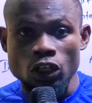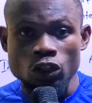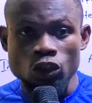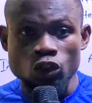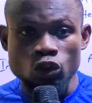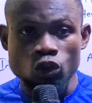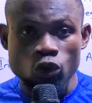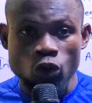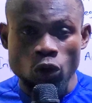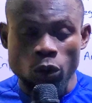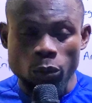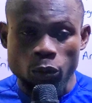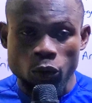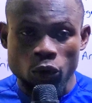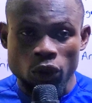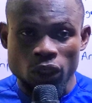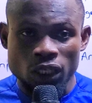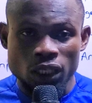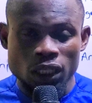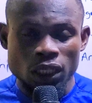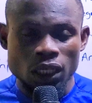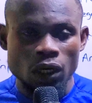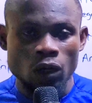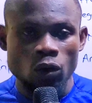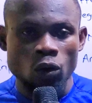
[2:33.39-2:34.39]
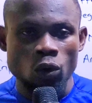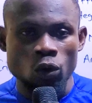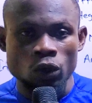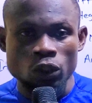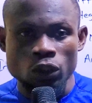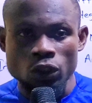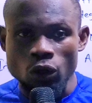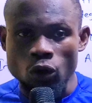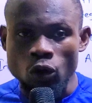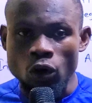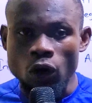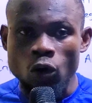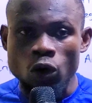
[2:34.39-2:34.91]
duopoly or
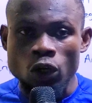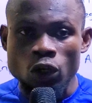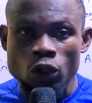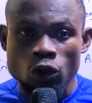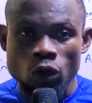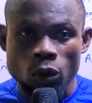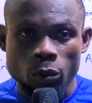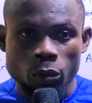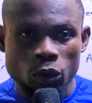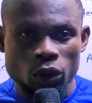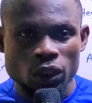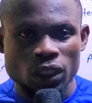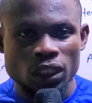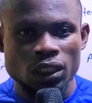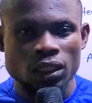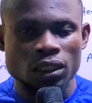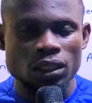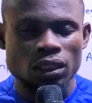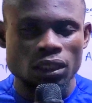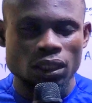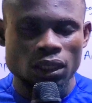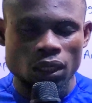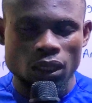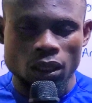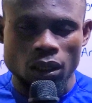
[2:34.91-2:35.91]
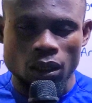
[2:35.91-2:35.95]
oligopoly